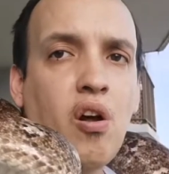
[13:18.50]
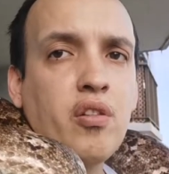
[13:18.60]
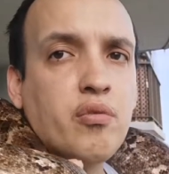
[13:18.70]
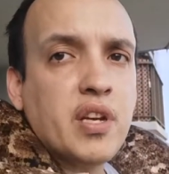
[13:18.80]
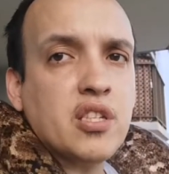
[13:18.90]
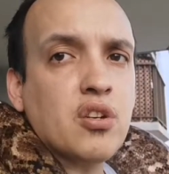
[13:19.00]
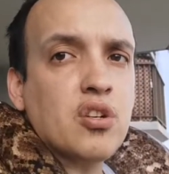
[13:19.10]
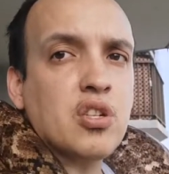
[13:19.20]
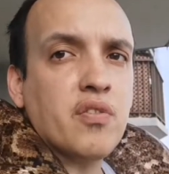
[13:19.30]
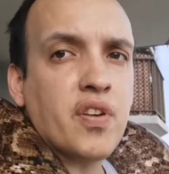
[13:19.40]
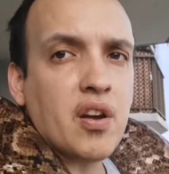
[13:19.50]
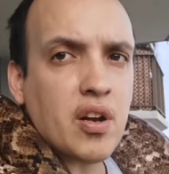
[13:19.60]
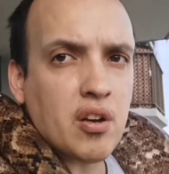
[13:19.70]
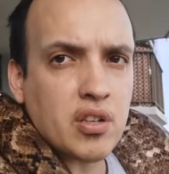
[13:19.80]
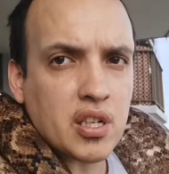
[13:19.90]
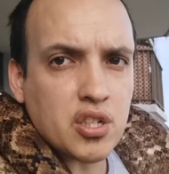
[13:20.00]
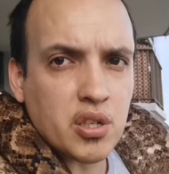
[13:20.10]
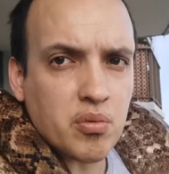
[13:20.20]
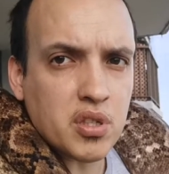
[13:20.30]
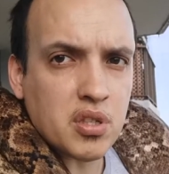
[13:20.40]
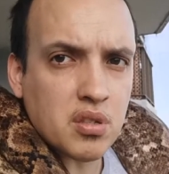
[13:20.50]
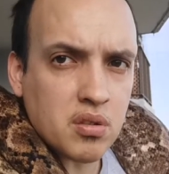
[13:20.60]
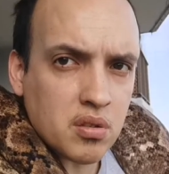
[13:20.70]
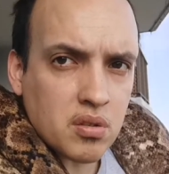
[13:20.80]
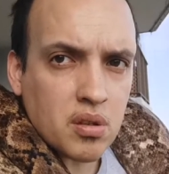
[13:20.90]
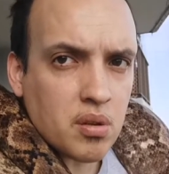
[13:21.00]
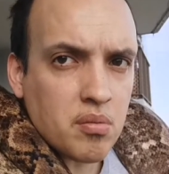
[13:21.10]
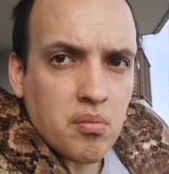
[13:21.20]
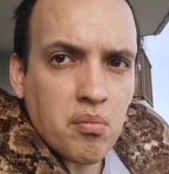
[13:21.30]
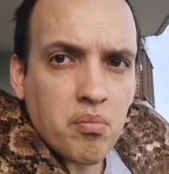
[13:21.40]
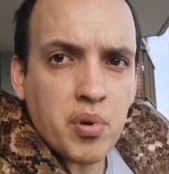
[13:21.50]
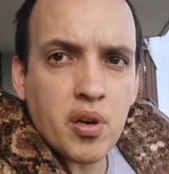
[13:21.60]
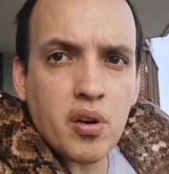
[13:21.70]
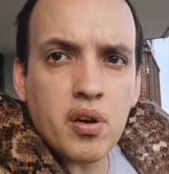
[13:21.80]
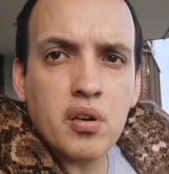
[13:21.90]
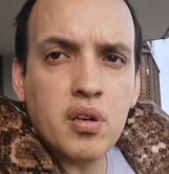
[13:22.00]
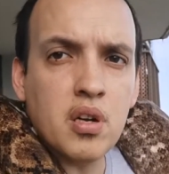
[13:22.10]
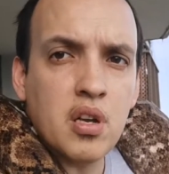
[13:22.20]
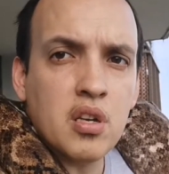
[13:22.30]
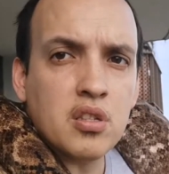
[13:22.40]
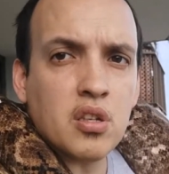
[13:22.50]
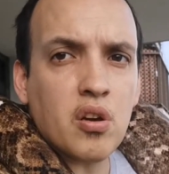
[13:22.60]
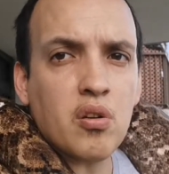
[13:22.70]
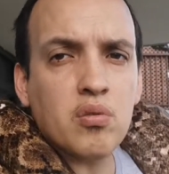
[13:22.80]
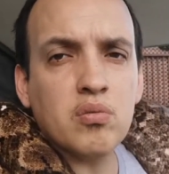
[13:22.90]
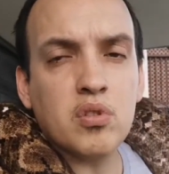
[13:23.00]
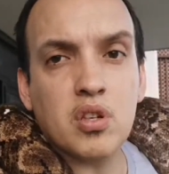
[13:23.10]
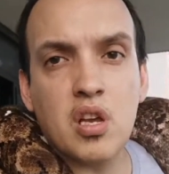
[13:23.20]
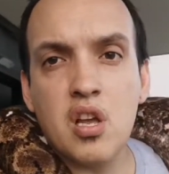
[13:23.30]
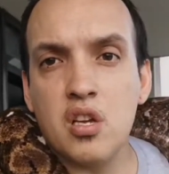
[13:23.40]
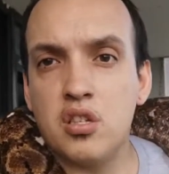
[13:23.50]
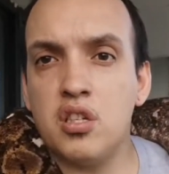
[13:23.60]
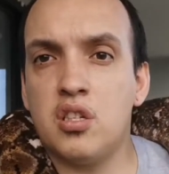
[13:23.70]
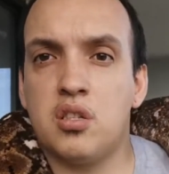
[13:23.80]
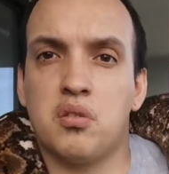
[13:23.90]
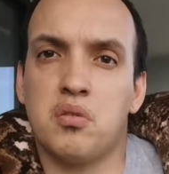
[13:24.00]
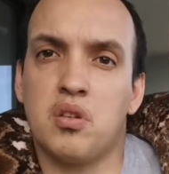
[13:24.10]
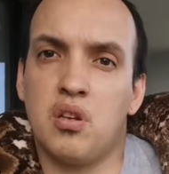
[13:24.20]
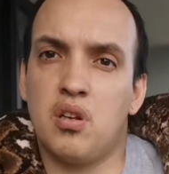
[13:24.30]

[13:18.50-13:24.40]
all the research and found out that she was pure. So she is